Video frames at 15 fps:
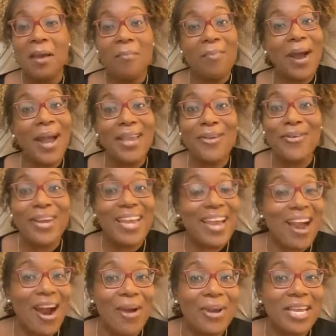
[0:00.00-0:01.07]
Mind you, he
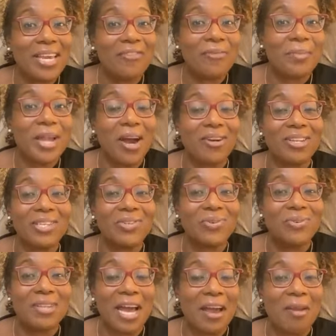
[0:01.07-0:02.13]
had already given me all the
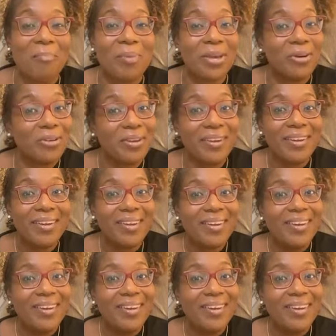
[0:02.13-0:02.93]
tools how to build it.